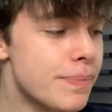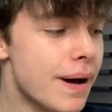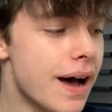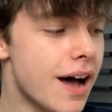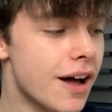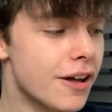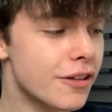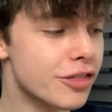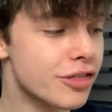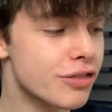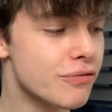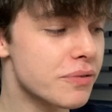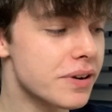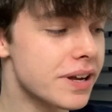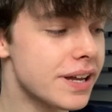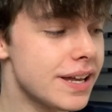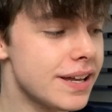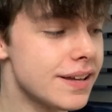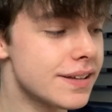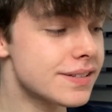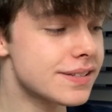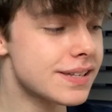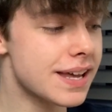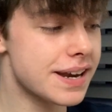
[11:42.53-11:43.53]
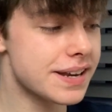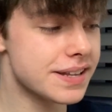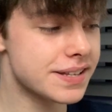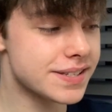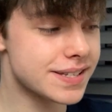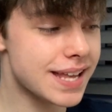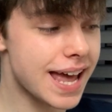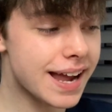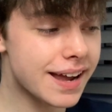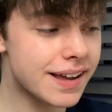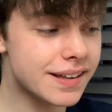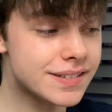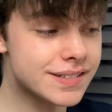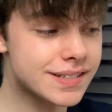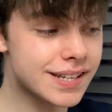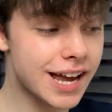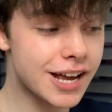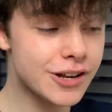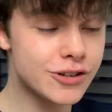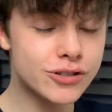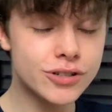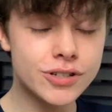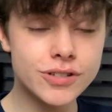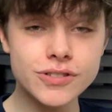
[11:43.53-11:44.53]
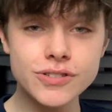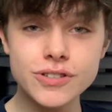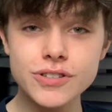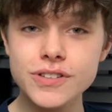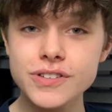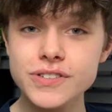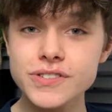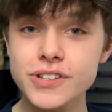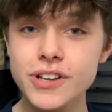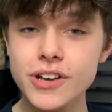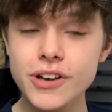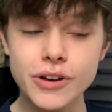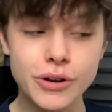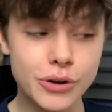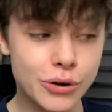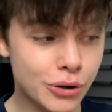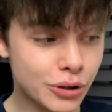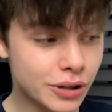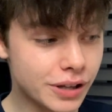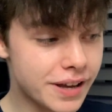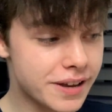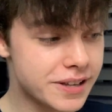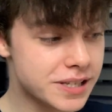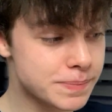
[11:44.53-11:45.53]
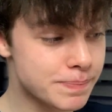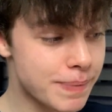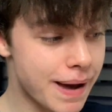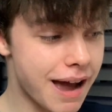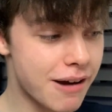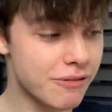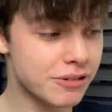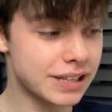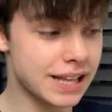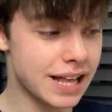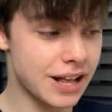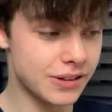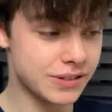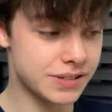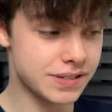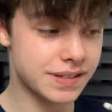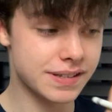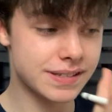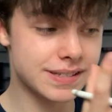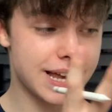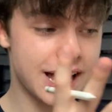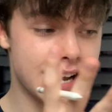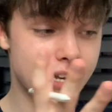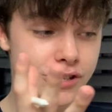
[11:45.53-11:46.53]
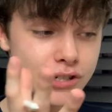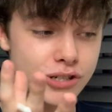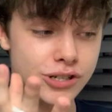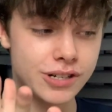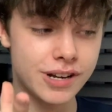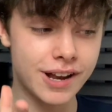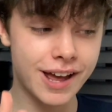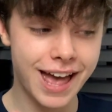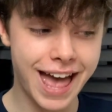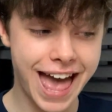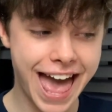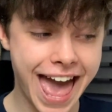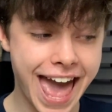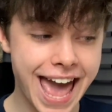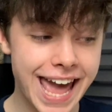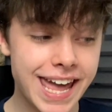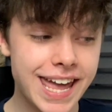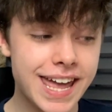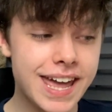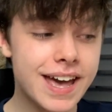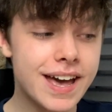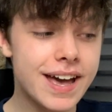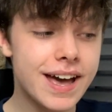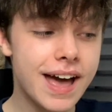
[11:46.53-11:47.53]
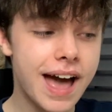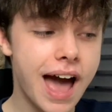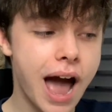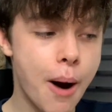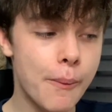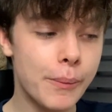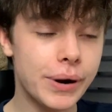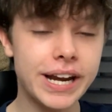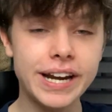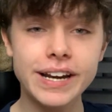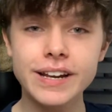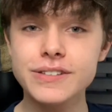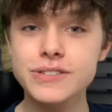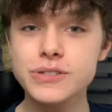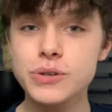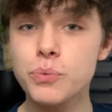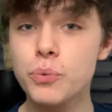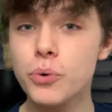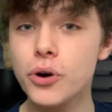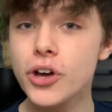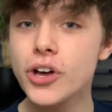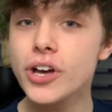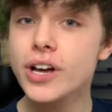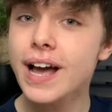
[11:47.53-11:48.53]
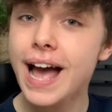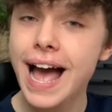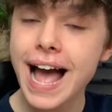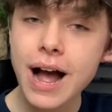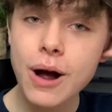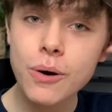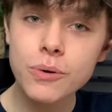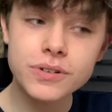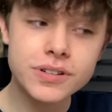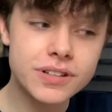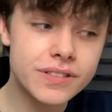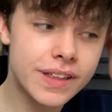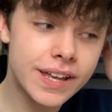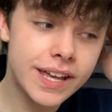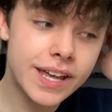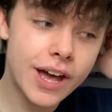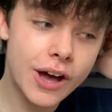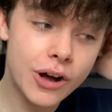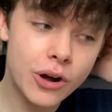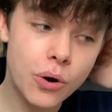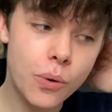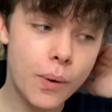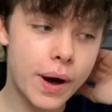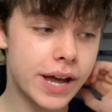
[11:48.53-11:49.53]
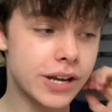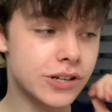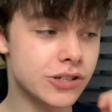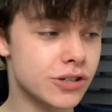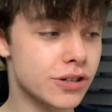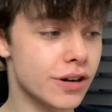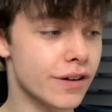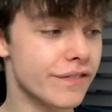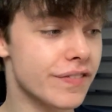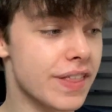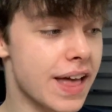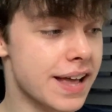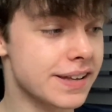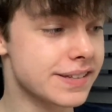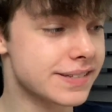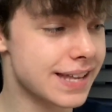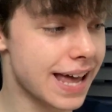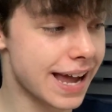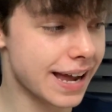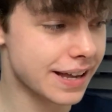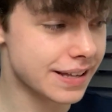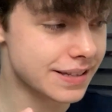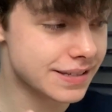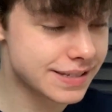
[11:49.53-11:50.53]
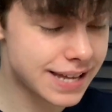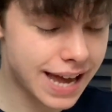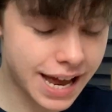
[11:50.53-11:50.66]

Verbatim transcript: Part three said a second tangent to the circle is parallel to the tangent at A, and we needed to work out the equation of that second